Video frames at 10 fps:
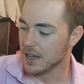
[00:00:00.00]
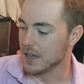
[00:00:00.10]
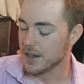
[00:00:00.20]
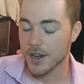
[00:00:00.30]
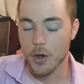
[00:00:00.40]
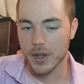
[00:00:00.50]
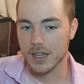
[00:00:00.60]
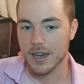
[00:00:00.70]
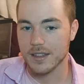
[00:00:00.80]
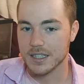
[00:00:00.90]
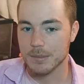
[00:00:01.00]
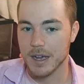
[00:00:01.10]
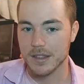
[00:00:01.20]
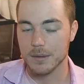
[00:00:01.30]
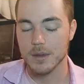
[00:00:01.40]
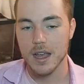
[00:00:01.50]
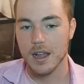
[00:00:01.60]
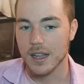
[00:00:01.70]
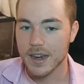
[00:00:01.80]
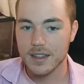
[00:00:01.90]
knowing a lot of things about them. A
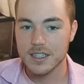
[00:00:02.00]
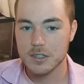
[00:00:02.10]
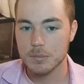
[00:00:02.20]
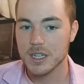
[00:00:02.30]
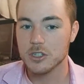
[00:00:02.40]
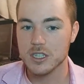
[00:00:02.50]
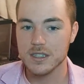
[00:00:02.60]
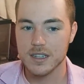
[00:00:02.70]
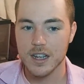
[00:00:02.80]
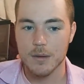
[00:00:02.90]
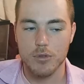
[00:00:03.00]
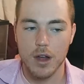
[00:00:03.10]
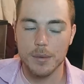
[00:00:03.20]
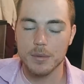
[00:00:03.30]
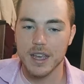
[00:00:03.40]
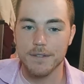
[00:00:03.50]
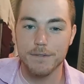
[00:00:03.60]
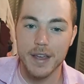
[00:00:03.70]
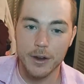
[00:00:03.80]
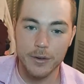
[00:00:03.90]
lot of these species probably have
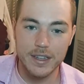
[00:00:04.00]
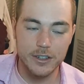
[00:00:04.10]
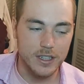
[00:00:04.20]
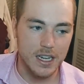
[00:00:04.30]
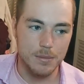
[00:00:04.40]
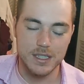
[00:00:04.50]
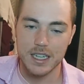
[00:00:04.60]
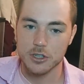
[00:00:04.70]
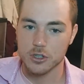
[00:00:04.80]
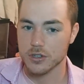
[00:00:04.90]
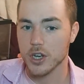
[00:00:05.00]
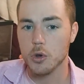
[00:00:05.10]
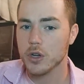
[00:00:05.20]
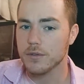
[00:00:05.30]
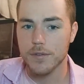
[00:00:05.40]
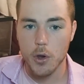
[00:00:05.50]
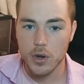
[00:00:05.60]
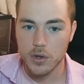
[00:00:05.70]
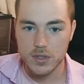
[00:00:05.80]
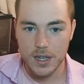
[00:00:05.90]
very little documentation, no good
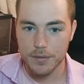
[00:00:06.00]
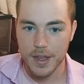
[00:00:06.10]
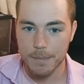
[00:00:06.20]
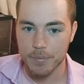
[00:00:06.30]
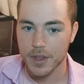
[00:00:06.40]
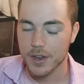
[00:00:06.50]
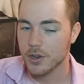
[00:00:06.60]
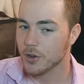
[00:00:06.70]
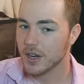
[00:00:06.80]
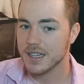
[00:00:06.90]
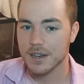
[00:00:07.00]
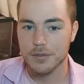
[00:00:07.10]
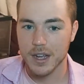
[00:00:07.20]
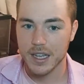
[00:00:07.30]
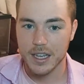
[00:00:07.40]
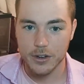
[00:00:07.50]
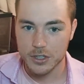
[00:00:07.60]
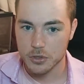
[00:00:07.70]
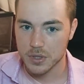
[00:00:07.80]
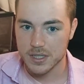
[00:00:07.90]
photos of them, no good identifying
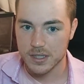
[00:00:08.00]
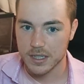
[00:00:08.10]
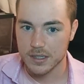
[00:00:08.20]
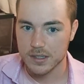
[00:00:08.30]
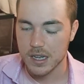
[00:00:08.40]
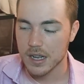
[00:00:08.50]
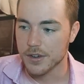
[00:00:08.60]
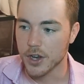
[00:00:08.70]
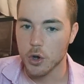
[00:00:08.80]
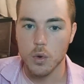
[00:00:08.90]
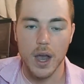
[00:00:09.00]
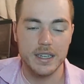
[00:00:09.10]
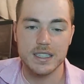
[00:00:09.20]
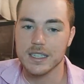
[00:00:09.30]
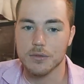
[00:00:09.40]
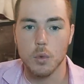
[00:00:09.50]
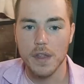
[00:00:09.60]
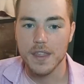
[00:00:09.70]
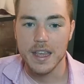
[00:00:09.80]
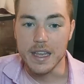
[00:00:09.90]
characteristics, no idea of
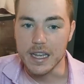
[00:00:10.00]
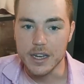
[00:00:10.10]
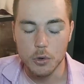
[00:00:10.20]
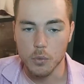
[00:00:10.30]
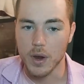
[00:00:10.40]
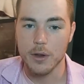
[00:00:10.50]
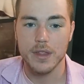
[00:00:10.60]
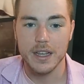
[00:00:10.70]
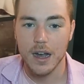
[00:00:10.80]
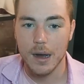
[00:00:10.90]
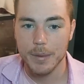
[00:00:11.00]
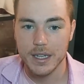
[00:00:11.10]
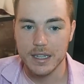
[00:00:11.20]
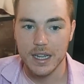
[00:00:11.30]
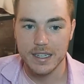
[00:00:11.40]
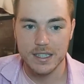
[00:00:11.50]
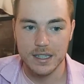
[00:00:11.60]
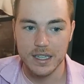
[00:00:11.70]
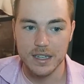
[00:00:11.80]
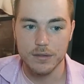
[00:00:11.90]
what they eat or where they commonly like to
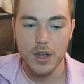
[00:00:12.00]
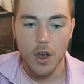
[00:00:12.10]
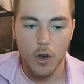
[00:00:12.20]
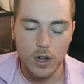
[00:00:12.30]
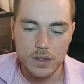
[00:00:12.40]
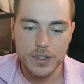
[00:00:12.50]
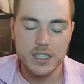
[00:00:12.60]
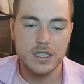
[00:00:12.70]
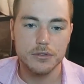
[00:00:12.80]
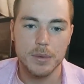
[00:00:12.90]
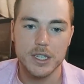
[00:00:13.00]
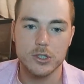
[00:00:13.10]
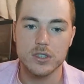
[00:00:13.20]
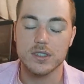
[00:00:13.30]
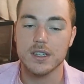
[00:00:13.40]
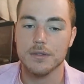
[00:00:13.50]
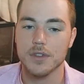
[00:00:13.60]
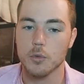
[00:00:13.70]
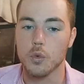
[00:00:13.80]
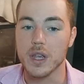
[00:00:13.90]
live. All of this information is stuff
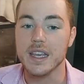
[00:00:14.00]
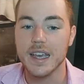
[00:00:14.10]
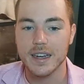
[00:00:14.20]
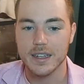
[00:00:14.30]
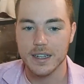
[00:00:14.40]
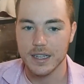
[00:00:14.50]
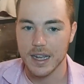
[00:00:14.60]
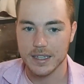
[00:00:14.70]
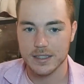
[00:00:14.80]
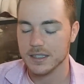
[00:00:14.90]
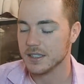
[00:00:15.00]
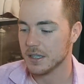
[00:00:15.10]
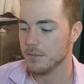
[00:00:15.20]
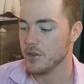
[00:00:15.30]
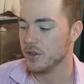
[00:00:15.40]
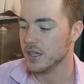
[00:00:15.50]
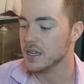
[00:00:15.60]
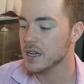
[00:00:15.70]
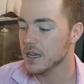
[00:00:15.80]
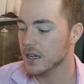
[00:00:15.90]
that we can collect as a community
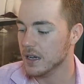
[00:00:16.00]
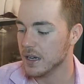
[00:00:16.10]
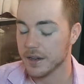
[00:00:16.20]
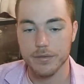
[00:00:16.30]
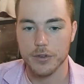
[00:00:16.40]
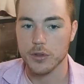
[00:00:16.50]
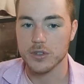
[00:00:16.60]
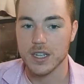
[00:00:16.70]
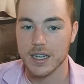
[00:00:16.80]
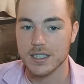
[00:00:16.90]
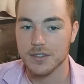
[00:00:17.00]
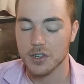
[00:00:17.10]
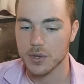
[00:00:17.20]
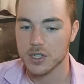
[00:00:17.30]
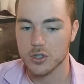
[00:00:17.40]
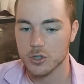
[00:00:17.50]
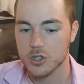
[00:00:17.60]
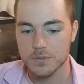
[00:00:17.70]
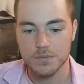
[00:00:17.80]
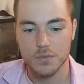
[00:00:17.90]
and further scientific
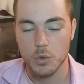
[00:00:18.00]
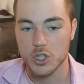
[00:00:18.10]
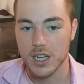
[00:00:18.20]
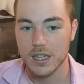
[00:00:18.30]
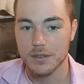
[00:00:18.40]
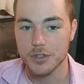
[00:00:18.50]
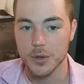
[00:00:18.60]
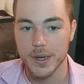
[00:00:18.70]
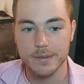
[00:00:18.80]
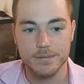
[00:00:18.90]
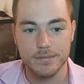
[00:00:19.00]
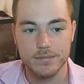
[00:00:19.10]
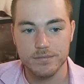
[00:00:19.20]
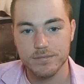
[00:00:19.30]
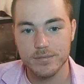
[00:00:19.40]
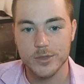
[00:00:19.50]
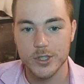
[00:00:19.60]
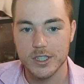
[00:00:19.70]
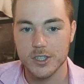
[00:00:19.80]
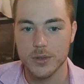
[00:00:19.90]
research, which I love doing. So
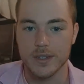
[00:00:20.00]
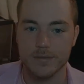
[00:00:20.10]
let's do it.